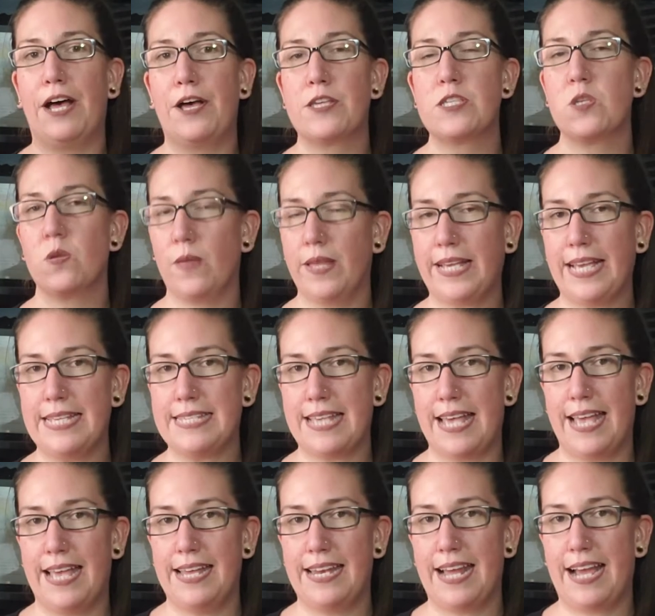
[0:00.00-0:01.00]
So like I
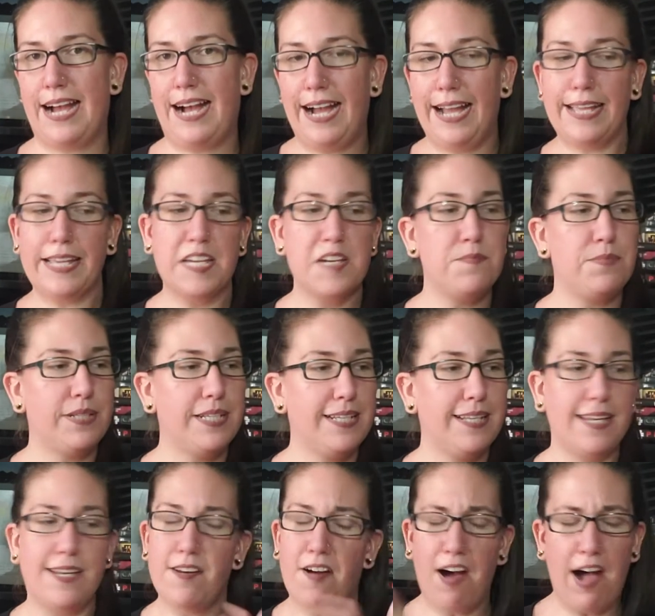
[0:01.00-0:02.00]
said, I
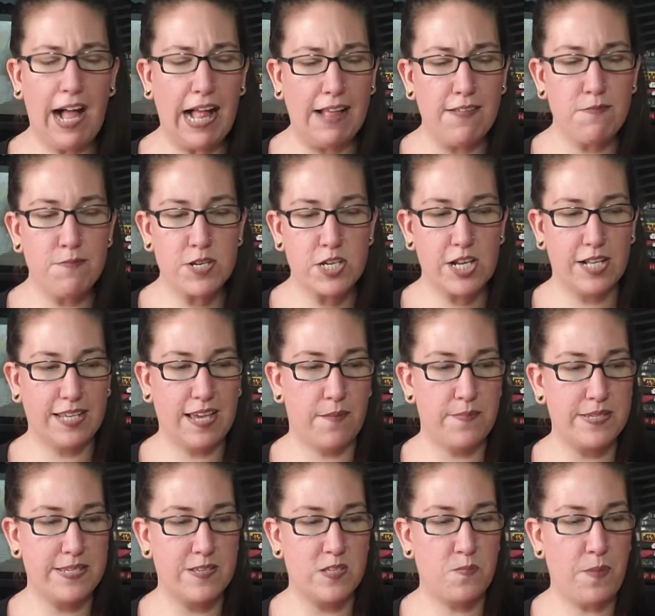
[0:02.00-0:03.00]
completed all of Michel
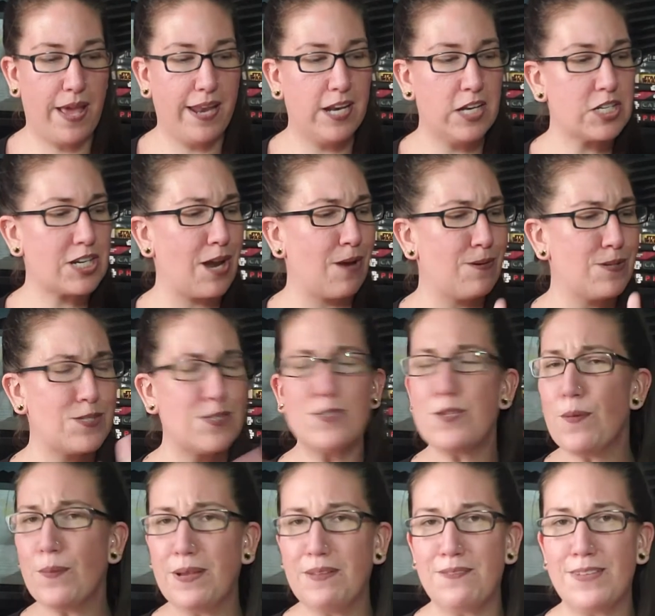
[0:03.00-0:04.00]
Thomas in Spanish. I was
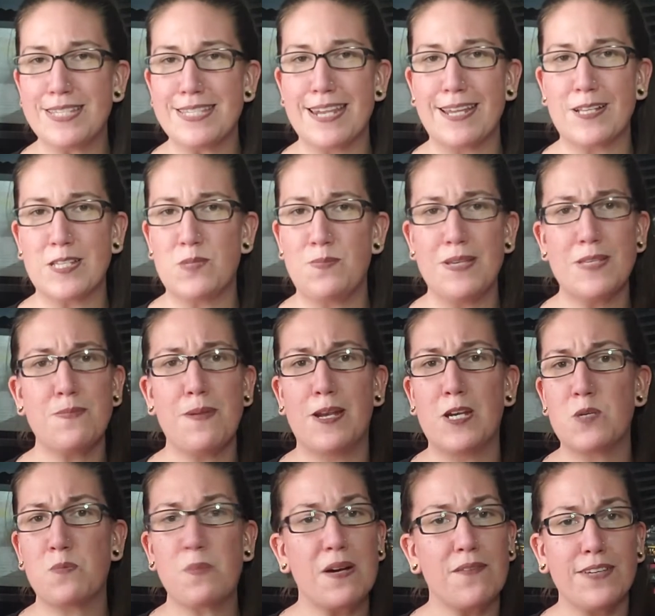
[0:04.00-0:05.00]
so convinced I could speak
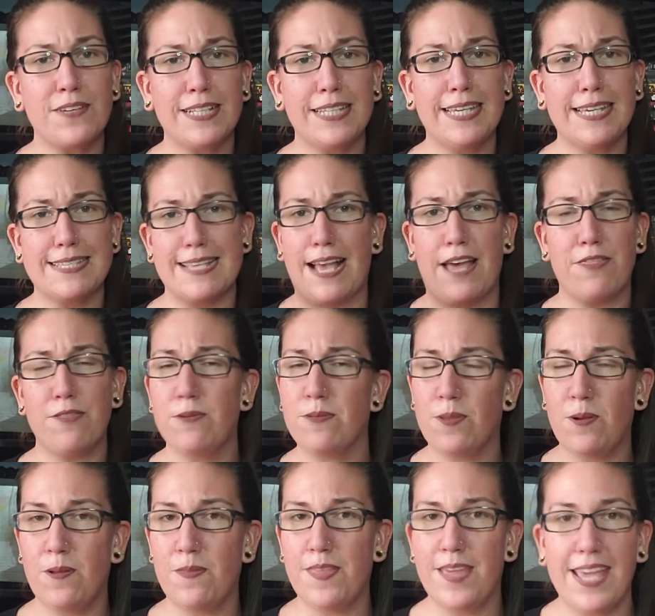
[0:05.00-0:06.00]
Spanish perfectly because I got through the
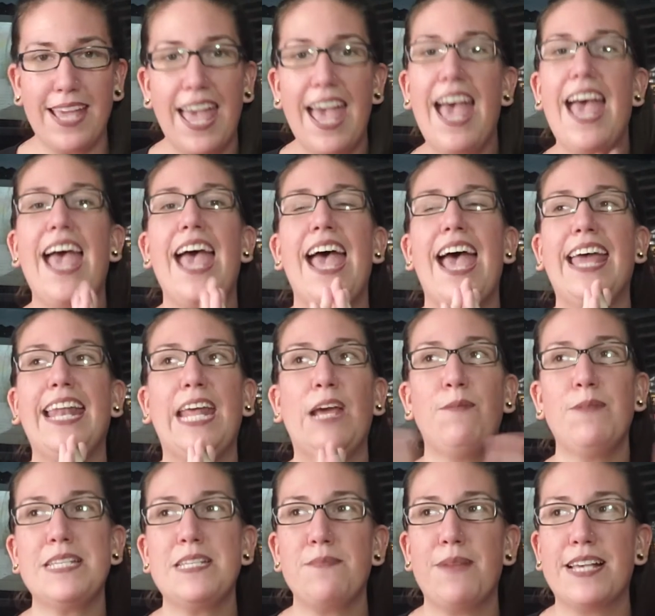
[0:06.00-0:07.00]
whole thing. And I
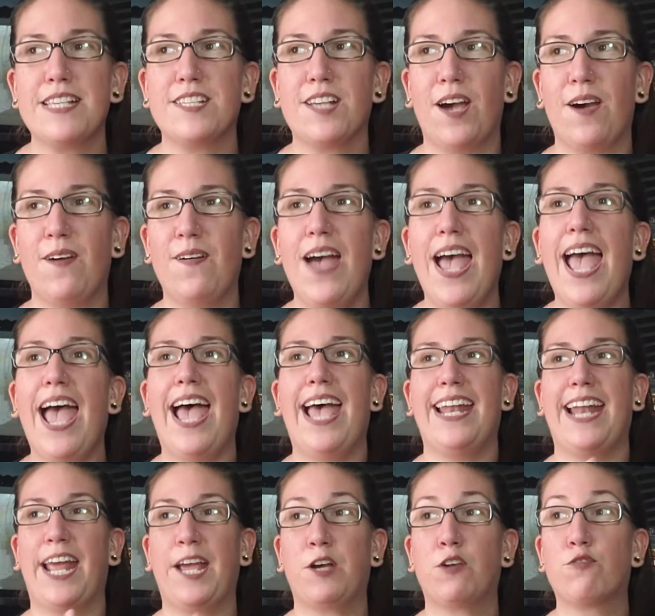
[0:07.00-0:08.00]
went to Mexico and
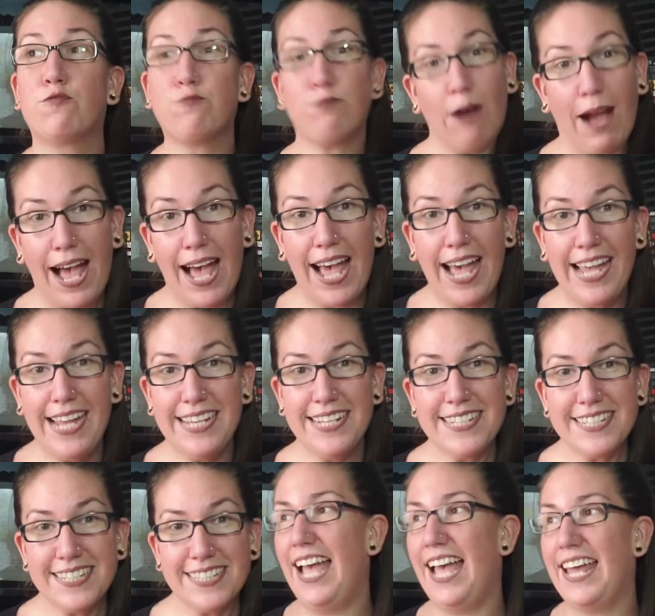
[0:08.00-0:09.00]
I
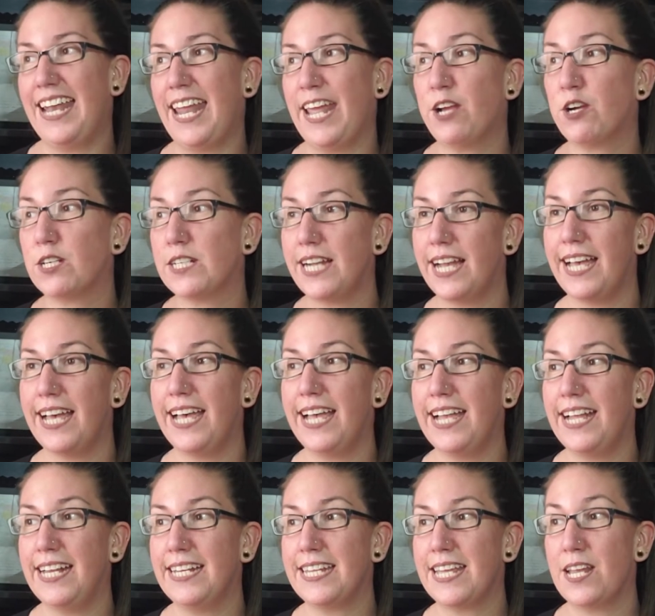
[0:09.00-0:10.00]
cried. And I
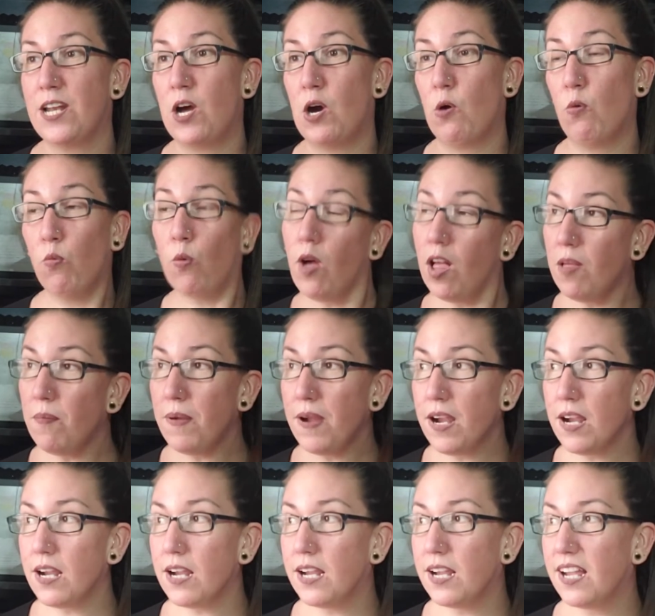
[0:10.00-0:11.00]
cried in a
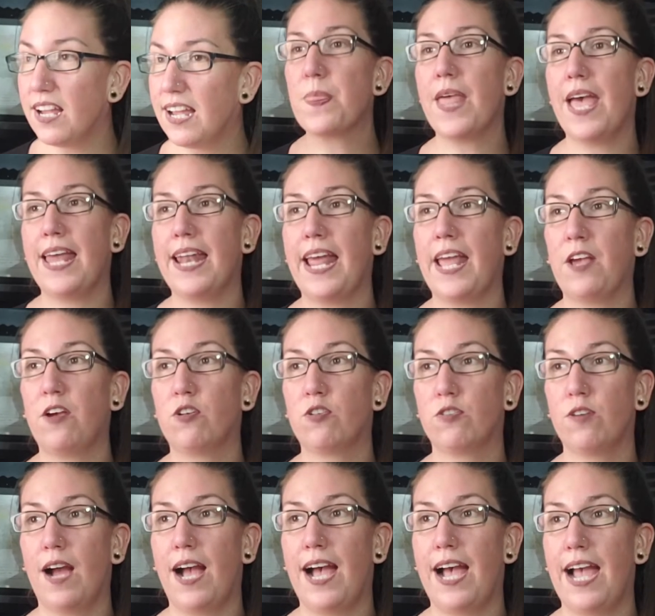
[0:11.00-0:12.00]
Walmart. And I
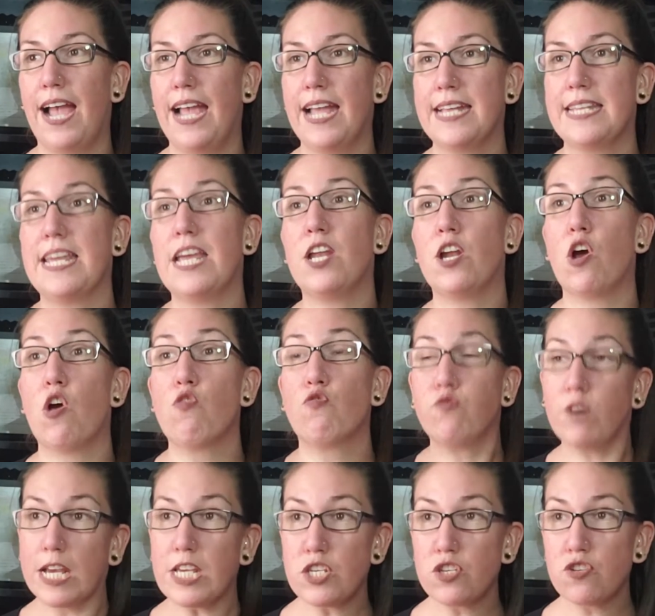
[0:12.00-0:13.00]
cried in a
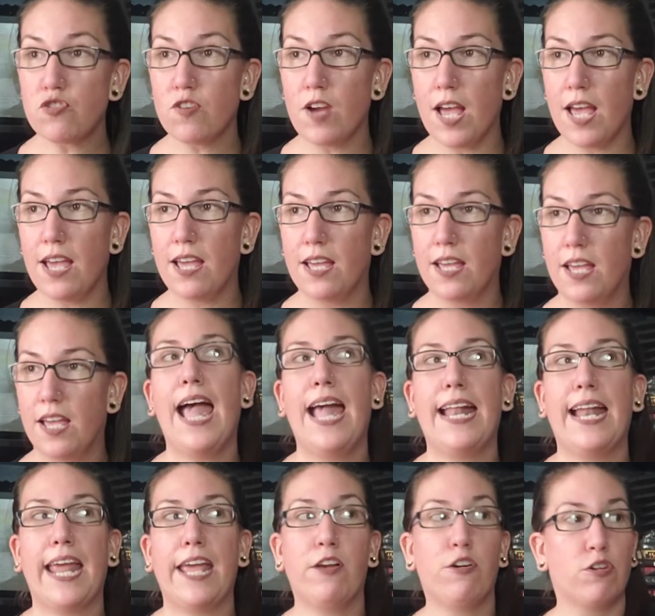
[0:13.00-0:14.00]
restaurant.
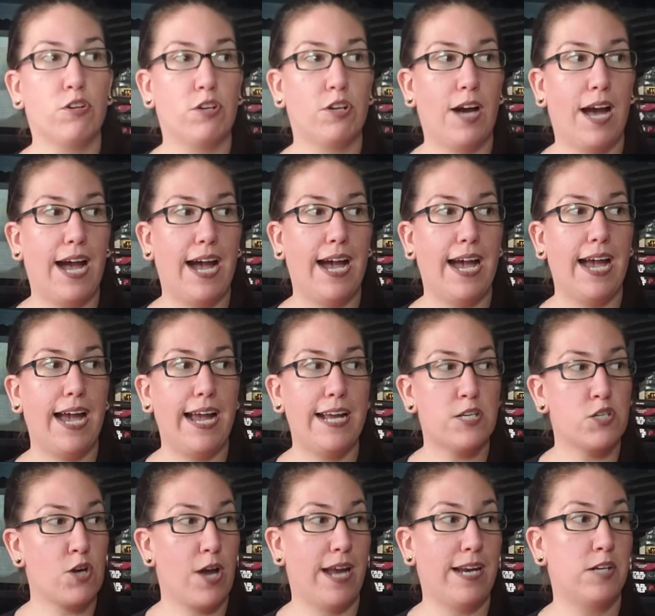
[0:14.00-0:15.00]
And I cried
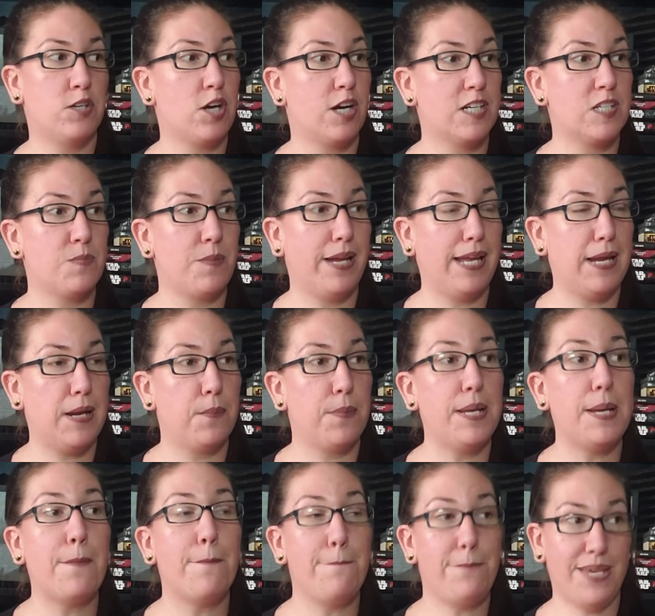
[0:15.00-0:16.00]
trying to talk to my
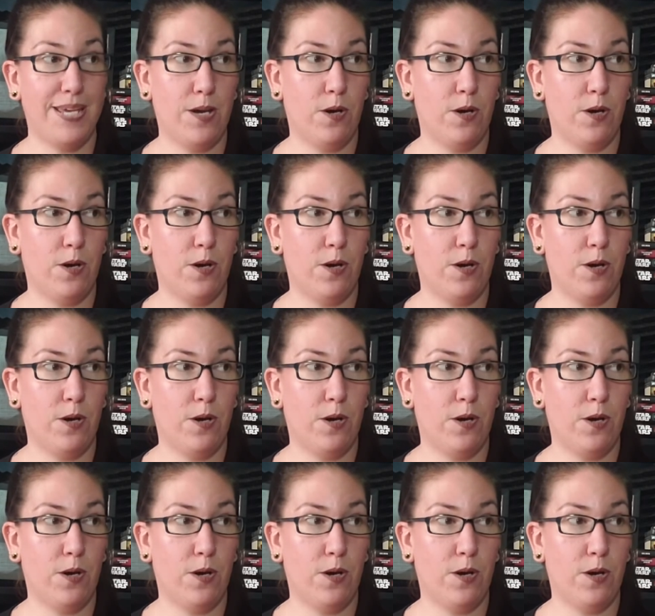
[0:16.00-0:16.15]
Airbnb